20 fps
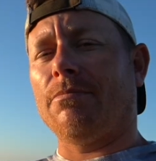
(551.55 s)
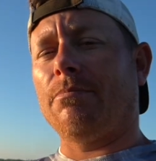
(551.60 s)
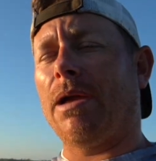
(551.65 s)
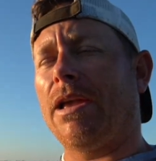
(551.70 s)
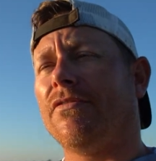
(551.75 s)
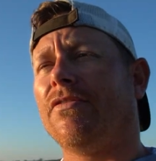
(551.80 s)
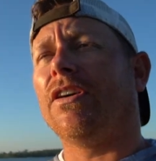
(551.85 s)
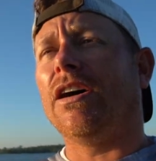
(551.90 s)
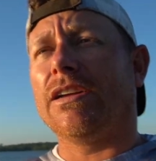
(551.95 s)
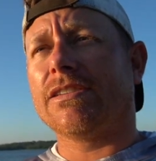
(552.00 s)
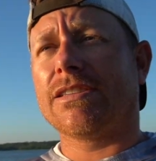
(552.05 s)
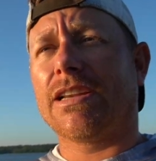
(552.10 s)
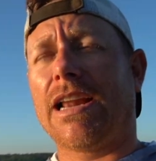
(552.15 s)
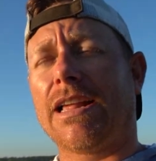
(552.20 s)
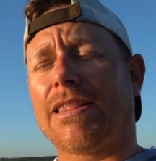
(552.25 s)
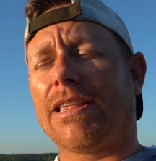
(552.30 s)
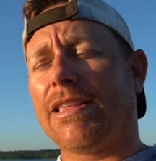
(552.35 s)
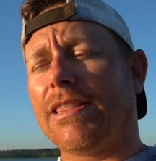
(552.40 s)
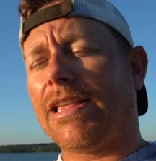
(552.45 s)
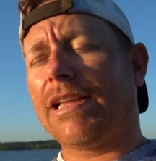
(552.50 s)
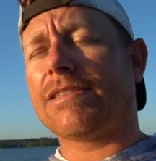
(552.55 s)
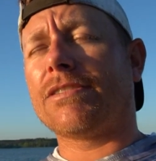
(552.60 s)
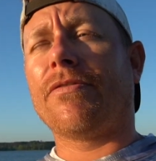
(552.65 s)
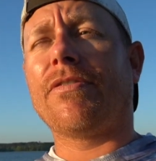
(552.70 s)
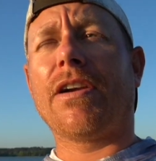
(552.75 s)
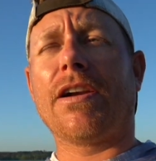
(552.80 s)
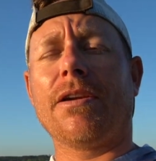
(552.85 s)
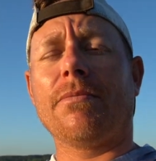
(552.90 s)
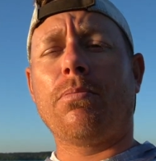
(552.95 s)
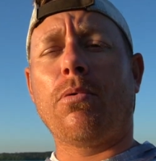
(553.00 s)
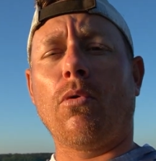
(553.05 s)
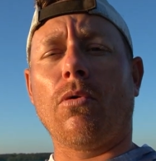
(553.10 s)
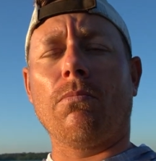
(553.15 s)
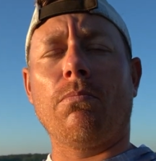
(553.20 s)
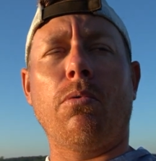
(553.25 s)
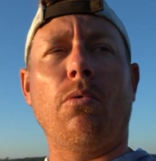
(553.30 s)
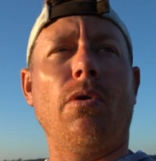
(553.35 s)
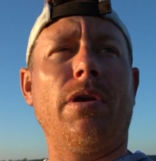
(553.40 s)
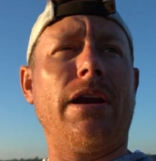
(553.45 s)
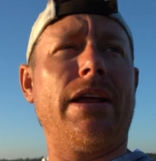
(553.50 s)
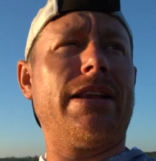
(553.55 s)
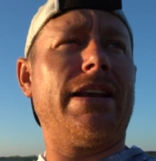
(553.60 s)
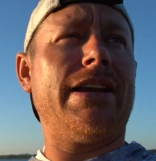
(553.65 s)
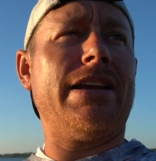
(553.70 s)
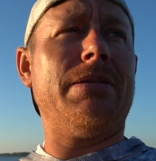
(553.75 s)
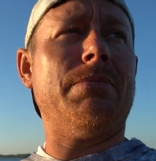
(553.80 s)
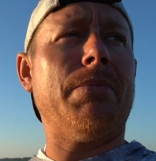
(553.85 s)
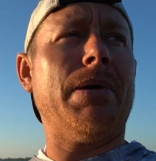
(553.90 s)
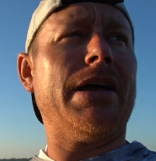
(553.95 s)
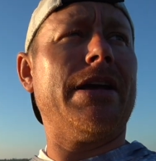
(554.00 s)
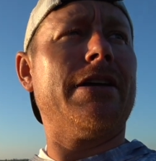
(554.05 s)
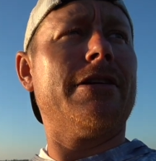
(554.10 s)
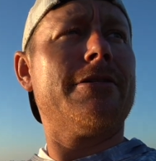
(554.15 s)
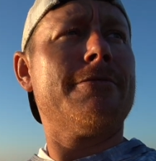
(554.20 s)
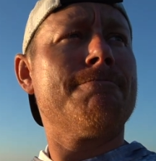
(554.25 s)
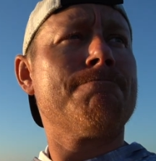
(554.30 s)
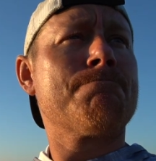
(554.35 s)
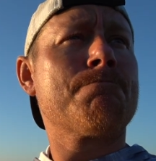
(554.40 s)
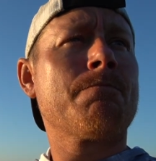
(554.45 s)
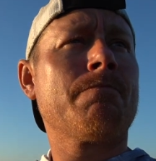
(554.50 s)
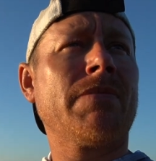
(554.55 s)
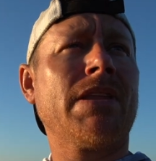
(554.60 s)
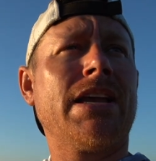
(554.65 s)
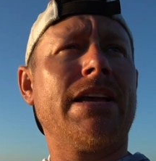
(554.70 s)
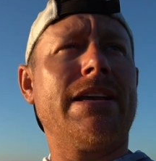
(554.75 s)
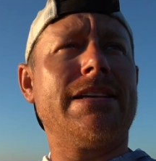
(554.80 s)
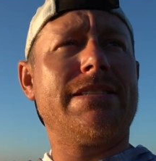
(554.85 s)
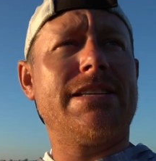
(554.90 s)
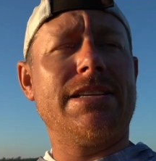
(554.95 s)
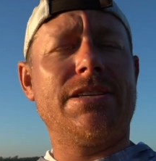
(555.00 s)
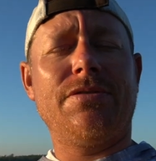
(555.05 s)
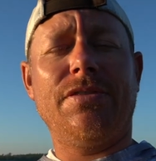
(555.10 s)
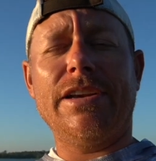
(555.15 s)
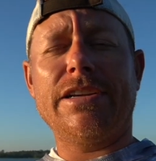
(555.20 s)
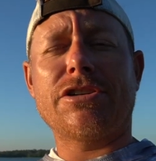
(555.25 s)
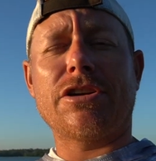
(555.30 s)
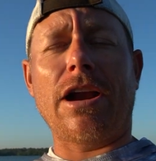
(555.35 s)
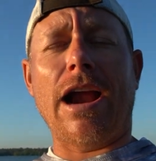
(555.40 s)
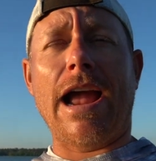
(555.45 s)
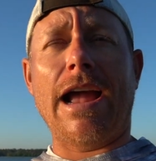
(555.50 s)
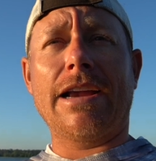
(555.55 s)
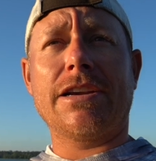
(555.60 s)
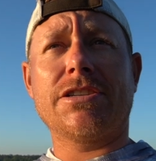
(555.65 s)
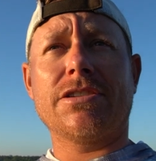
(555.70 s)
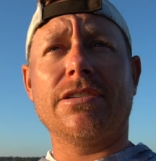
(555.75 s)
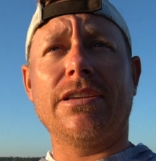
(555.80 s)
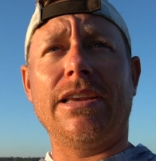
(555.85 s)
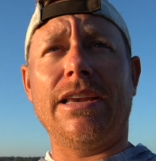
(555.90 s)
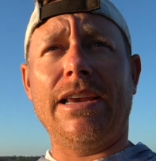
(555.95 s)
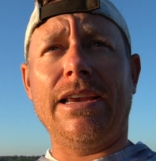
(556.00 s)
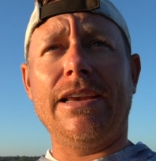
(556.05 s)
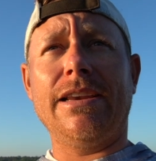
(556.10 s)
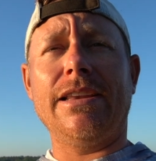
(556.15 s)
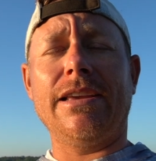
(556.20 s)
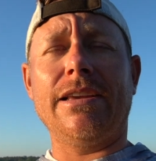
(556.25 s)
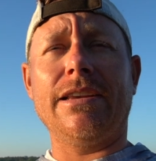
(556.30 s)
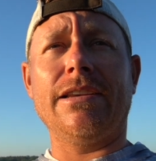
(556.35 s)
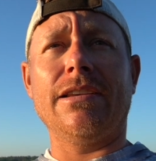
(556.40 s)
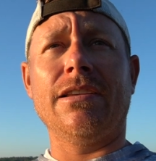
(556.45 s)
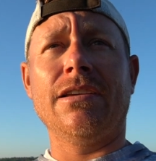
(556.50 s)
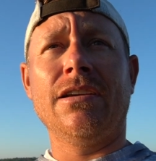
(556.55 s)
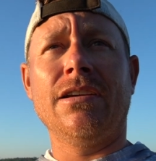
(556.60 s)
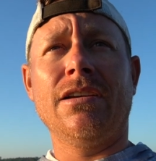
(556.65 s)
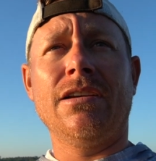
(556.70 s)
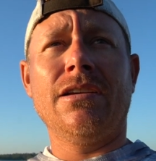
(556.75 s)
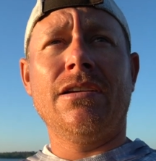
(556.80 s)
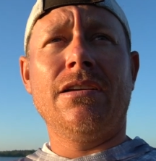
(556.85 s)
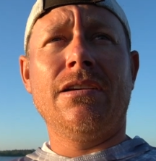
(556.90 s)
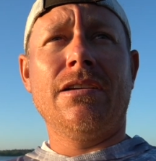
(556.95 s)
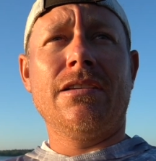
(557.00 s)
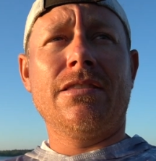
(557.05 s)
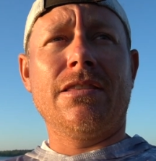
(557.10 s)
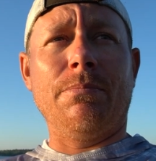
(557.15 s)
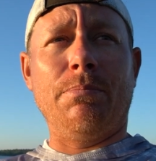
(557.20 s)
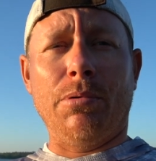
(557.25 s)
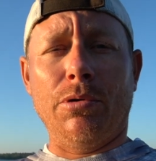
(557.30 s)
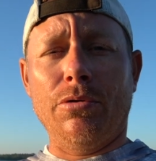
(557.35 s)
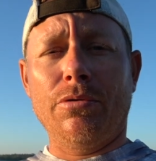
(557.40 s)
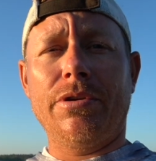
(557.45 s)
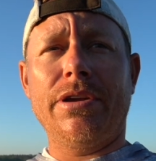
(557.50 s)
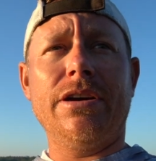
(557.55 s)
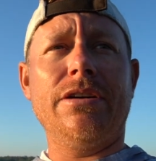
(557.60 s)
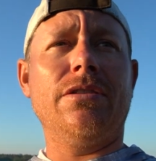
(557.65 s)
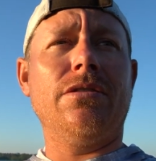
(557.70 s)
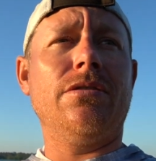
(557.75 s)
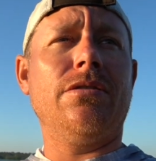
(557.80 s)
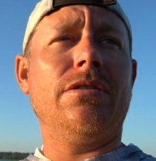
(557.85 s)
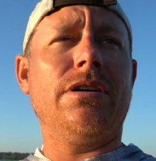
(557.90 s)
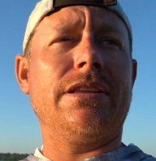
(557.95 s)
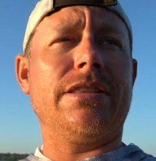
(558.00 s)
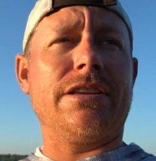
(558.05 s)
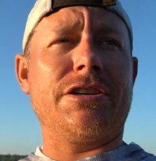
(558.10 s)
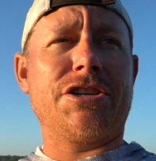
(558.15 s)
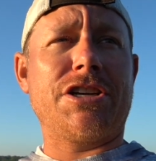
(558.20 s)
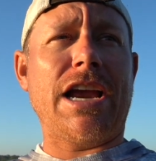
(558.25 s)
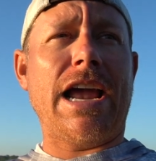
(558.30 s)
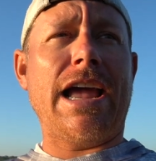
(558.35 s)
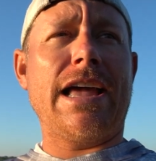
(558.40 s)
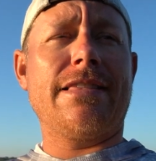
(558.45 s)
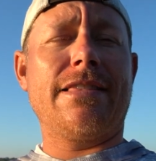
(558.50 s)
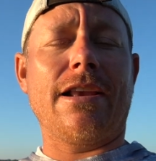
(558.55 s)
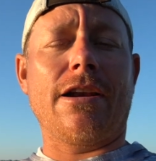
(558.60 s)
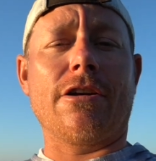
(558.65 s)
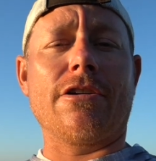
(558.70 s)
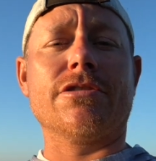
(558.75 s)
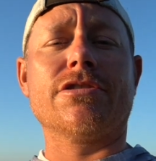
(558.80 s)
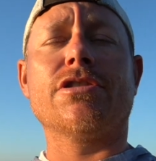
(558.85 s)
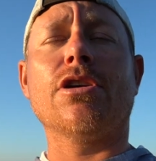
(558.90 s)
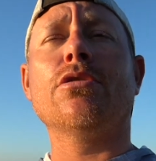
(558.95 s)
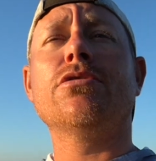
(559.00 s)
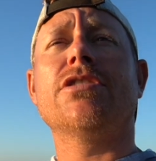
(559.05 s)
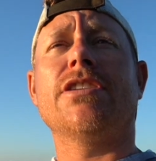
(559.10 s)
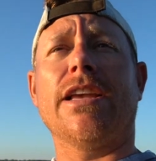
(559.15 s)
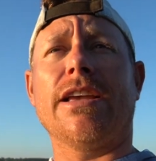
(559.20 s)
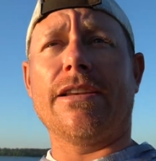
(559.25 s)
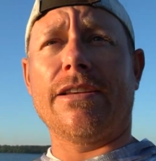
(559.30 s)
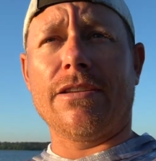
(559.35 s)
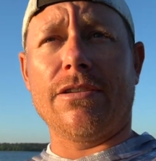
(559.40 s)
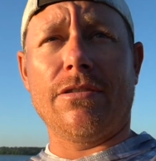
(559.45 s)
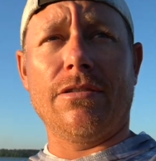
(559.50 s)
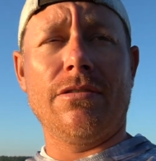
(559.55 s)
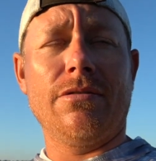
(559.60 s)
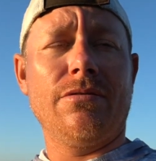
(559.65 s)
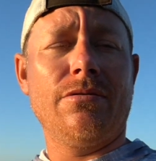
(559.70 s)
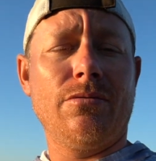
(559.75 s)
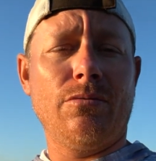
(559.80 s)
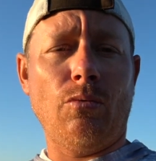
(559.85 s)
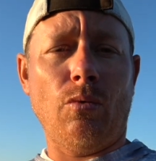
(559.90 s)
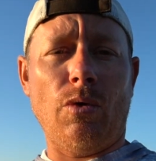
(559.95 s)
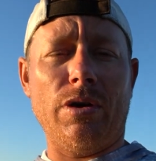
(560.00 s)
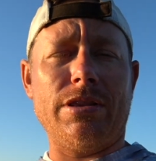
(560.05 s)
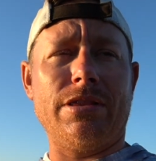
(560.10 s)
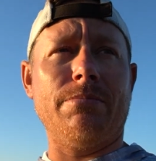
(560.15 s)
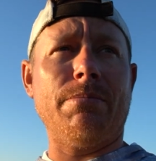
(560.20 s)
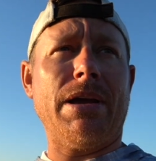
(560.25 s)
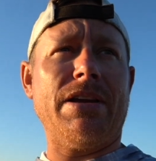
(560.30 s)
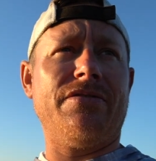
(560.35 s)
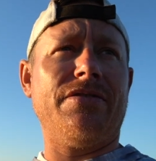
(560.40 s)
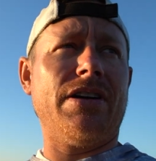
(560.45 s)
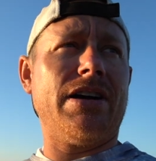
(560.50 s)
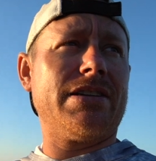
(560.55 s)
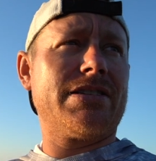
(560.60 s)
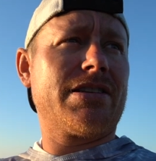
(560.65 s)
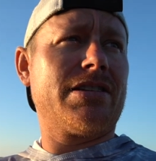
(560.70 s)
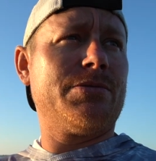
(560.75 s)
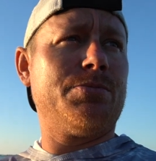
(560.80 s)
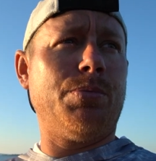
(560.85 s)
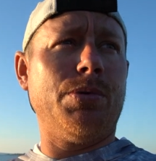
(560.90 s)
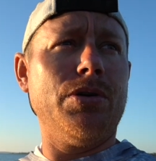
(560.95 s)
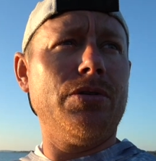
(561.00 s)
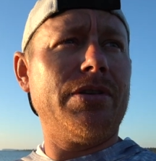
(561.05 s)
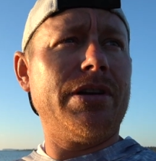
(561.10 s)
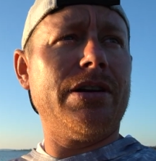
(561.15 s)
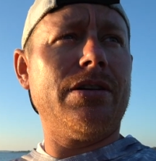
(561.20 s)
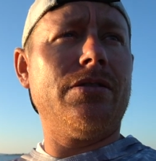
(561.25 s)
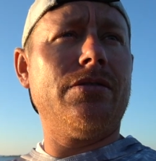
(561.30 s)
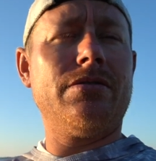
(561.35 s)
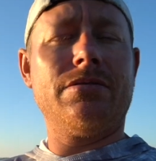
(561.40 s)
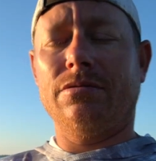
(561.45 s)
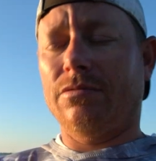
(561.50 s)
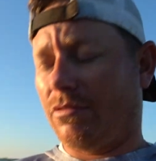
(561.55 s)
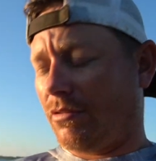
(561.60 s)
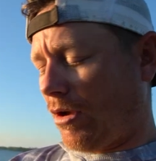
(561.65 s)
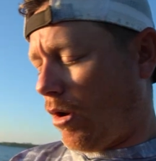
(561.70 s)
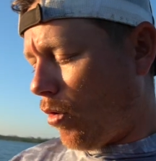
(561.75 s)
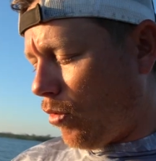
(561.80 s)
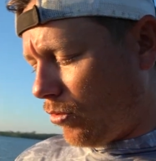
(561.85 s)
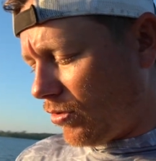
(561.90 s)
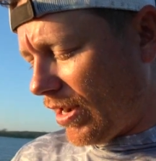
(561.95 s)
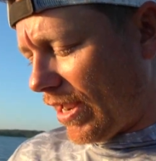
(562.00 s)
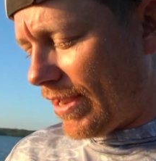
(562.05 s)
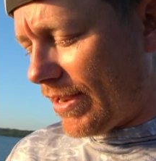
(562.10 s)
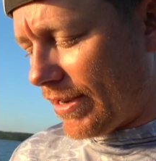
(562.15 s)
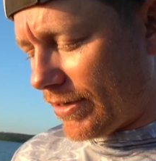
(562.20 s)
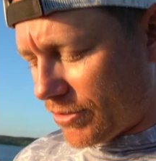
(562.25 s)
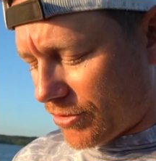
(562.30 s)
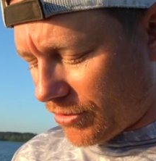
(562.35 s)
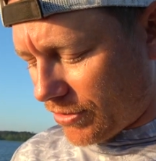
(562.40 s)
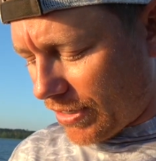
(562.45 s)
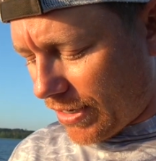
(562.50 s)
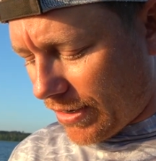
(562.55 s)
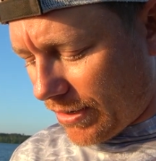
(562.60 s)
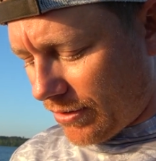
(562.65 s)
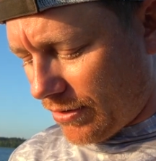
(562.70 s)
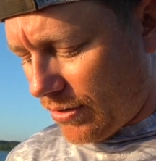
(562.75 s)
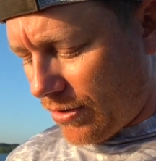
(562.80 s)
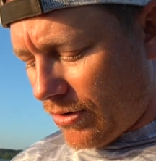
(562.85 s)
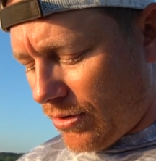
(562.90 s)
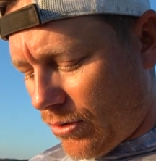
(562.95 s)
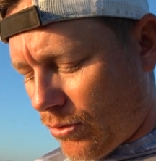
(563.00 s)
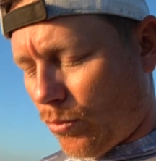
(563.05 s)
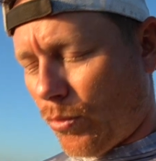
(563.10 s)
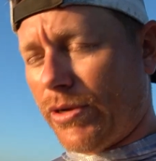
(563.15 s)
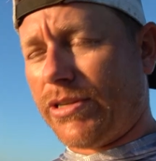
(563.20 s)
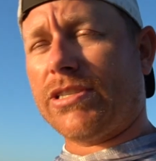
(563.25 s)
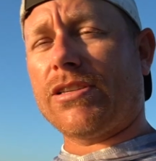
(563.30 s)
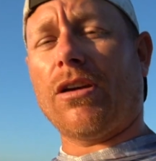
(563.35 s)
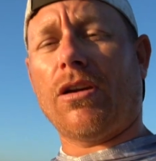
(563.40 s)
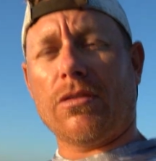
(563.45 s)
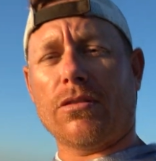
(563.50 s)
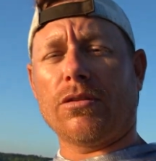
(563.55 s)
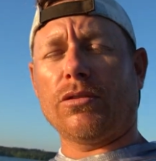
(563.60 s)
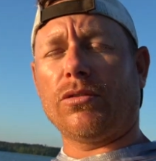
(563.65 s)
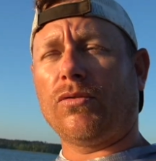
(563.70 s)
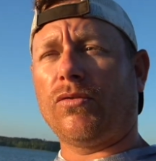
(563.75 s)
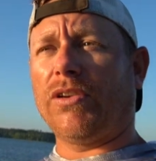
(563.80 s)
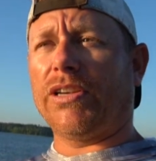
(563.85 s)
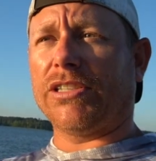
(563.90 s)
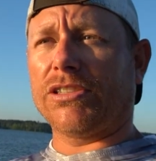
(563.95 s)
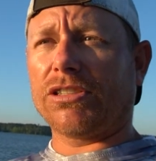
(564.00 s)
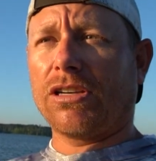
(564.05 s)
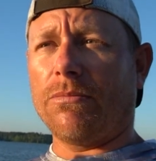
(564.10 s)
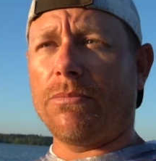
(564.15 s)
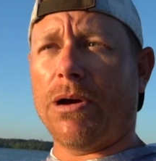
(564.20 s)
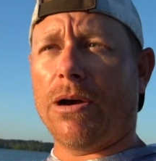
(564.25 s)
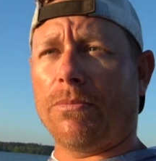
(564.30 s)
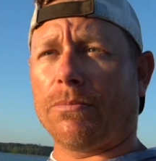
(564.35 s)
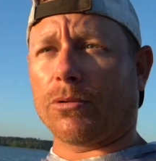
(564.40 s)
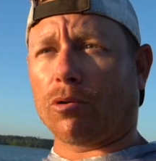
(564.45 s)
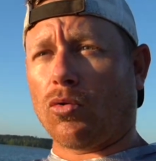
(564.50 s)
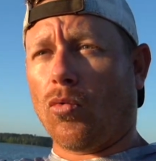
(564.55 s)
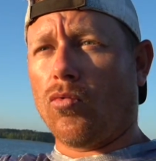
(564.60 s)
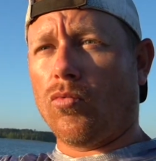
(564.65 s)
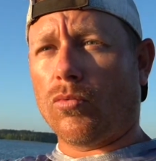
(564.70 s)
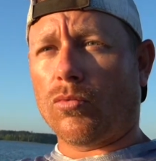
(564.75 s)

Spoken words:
the mayflies, and I think that's a very important point I need to make, is these fish are actually eating the bluegill and the shad that are associated with the mayflies. Because bluegill, the whole day yesterday, we saw those fish come up and